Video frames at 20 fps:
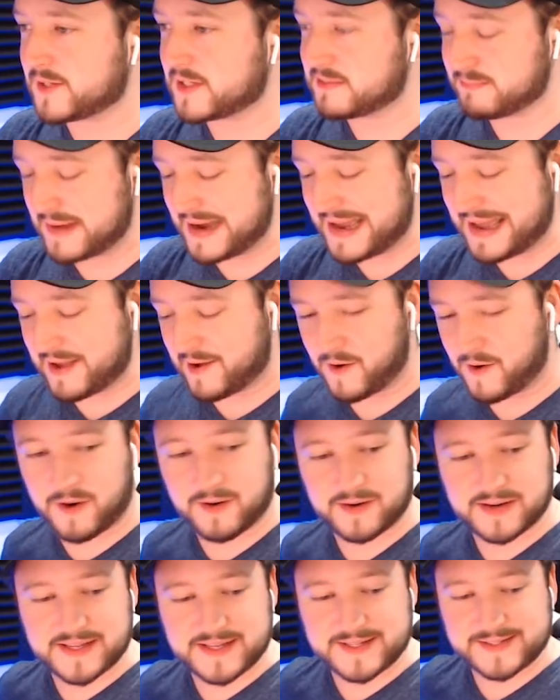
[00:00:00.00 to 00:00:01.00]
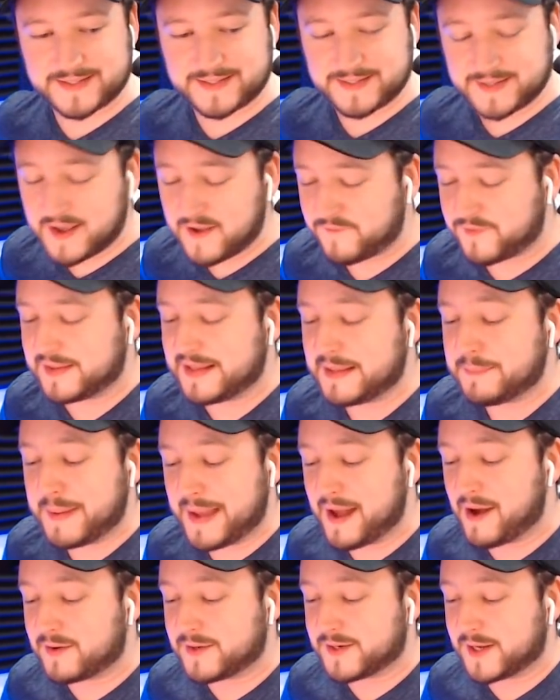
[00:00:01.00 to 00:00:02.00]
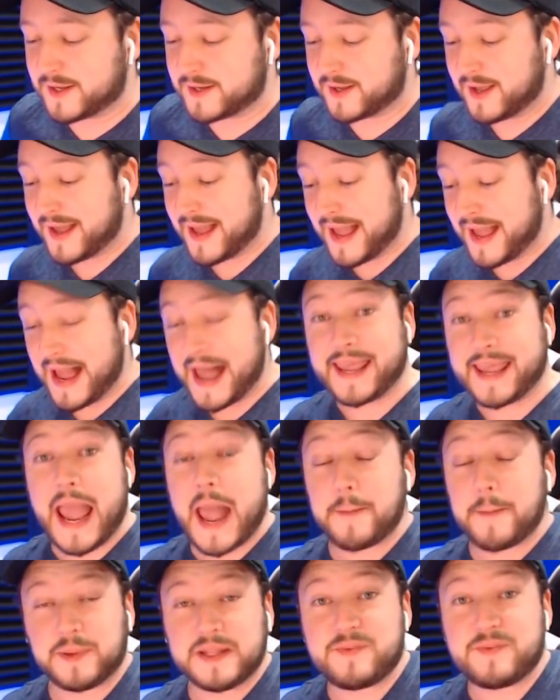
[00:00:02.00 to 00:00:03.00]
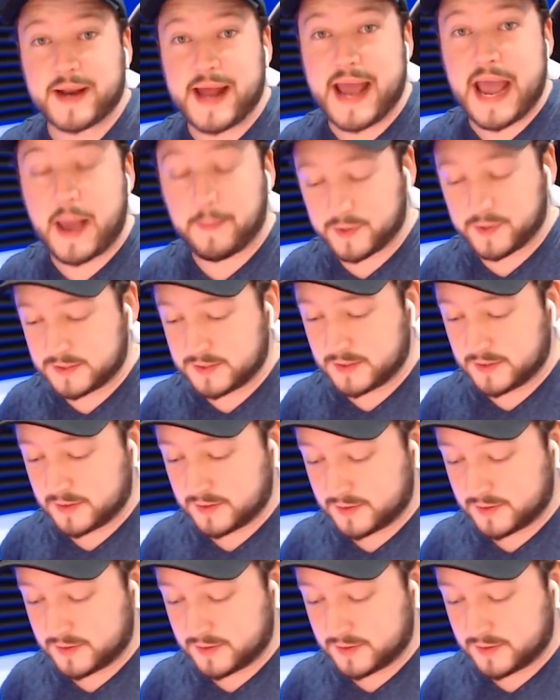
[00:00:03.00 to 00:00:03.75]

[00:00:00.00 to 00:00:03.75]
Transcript: because my heart is definitely pounding. I can't believe what happened.